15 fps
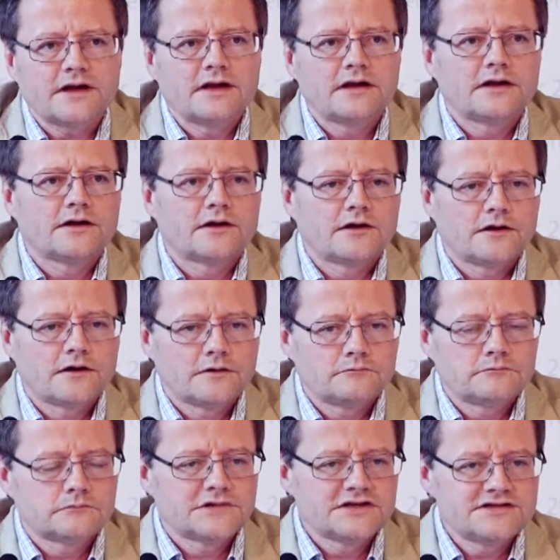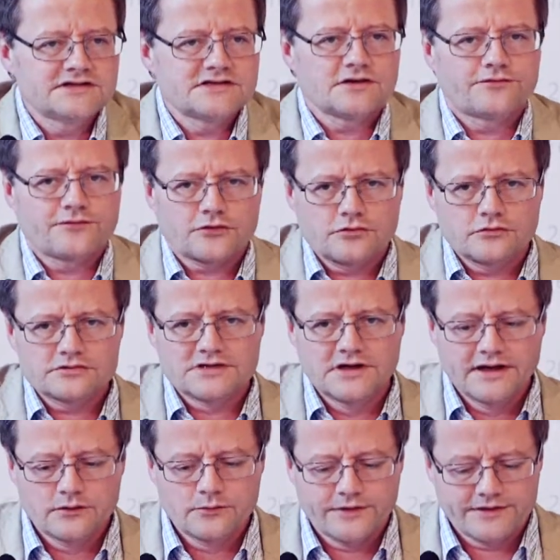and this is, of course,
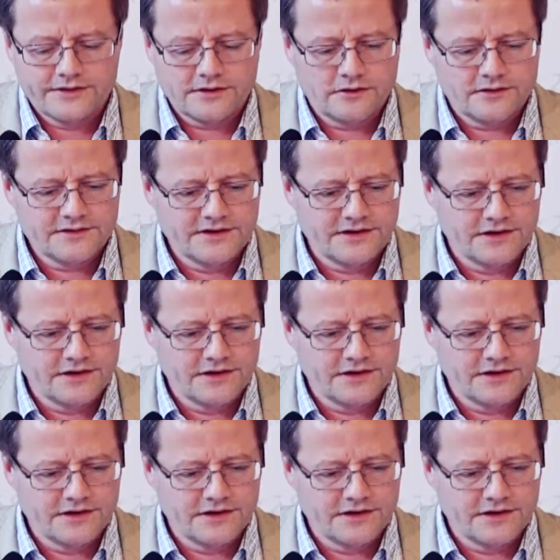linked with the...